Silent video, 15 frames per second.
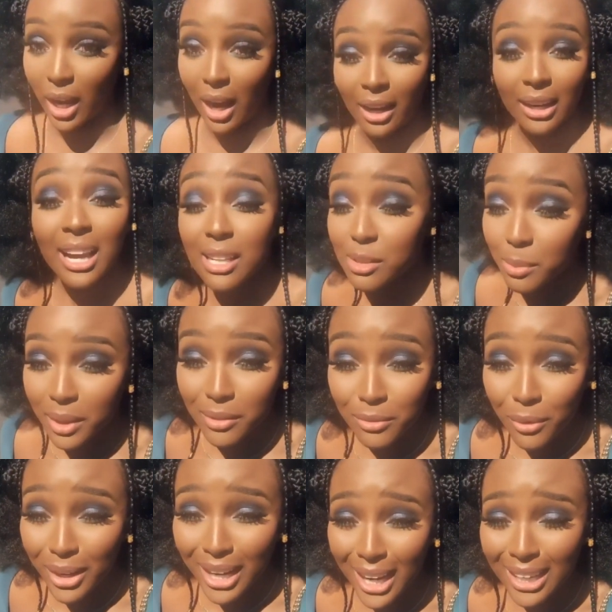uh,
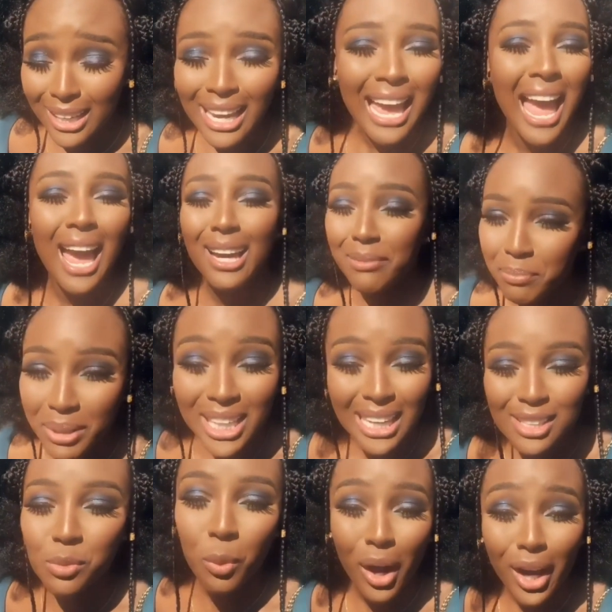for what she said
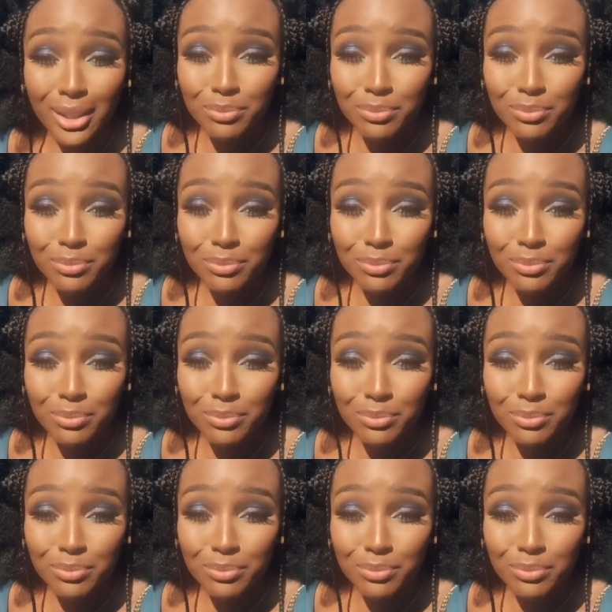about